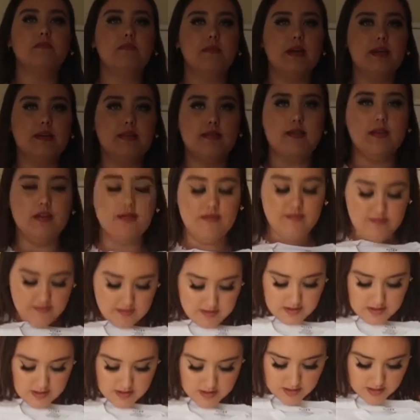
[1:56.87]

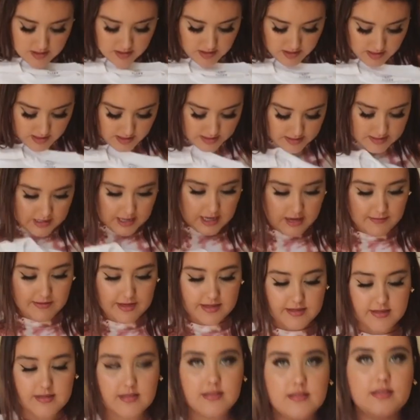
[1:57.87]
massive. Can't
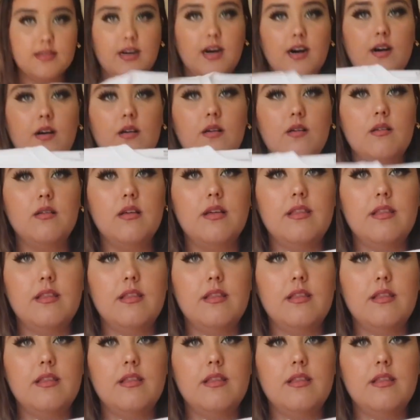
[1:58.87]
wait to style